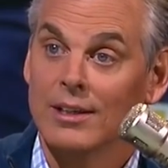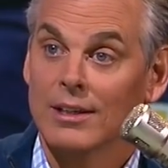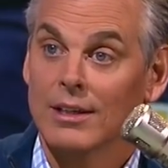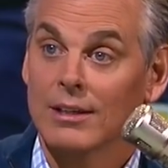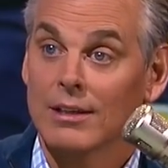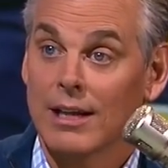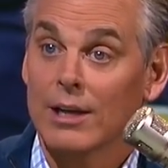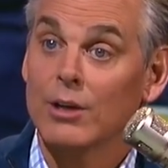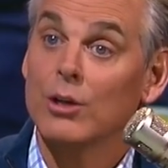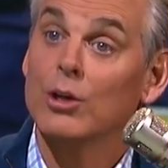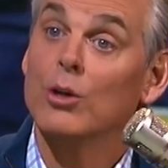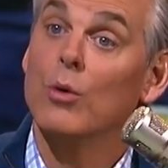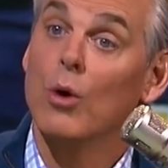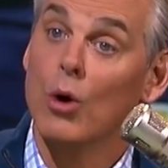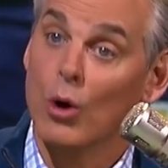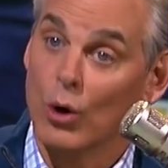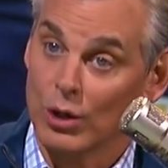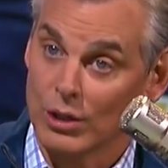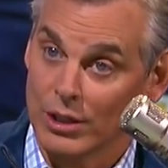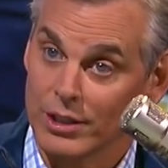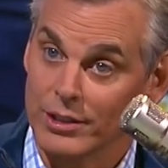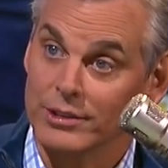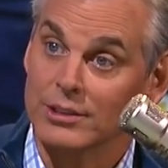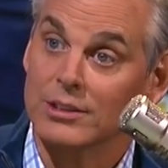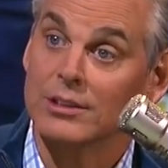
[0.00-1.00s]
Like New
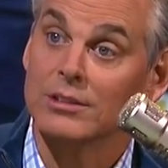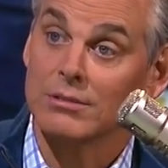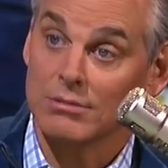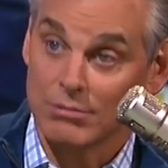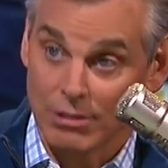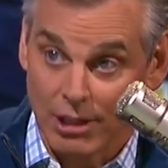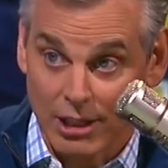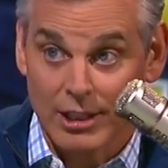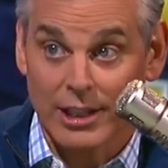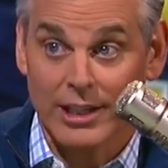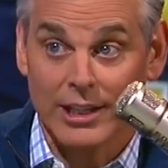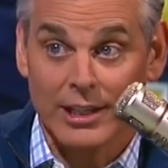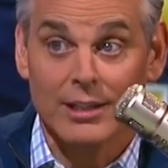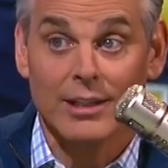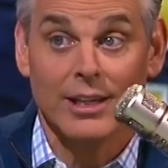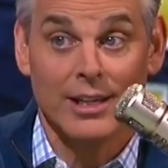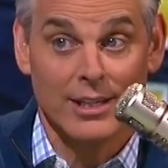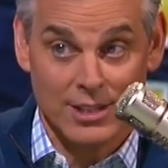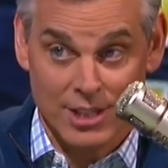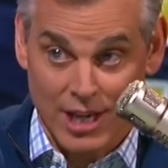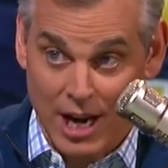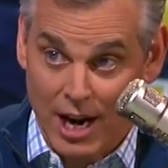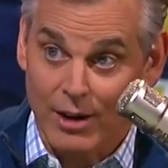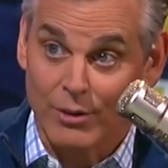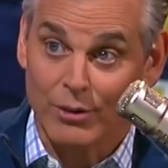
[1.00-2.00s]
Orleans. Really?
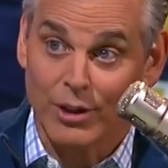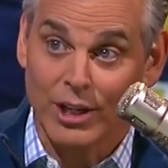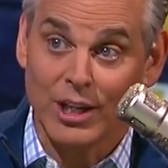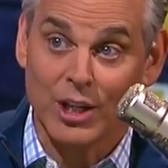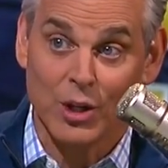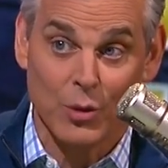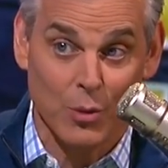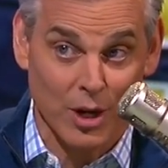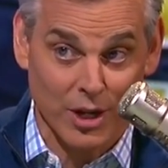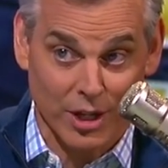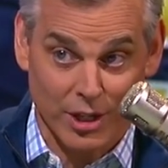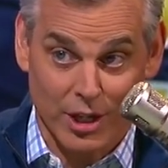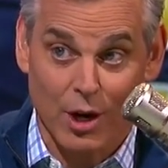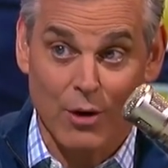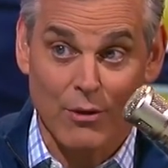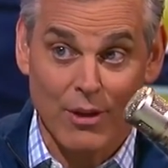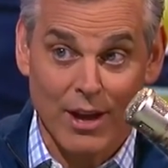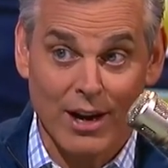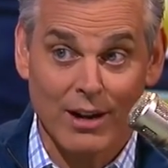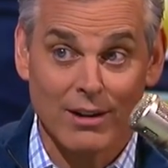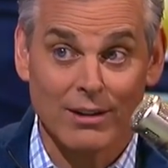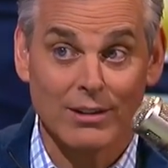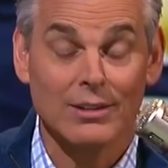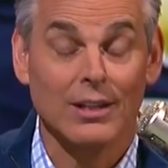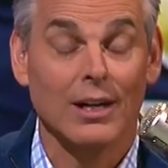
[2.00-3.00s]
Integrity? You want to go
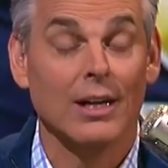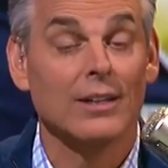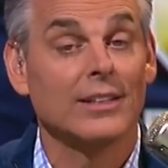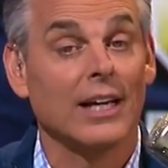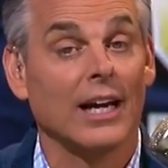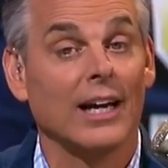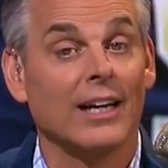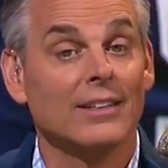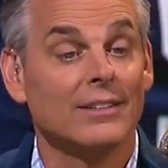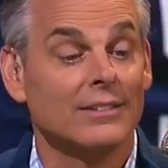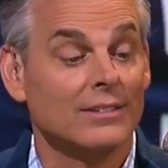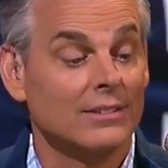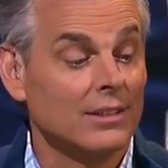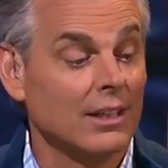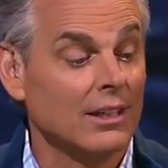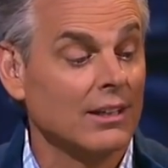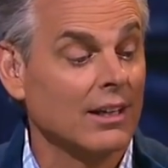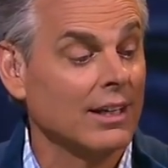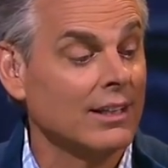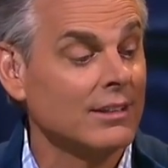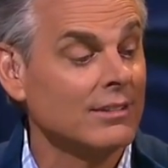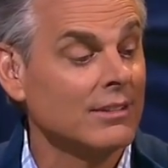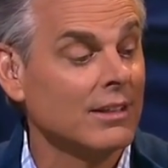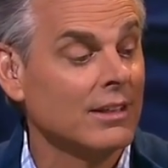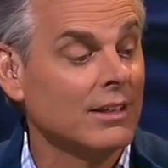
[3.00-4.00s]
there? Okay. All
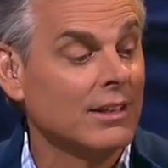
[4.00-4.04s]
right.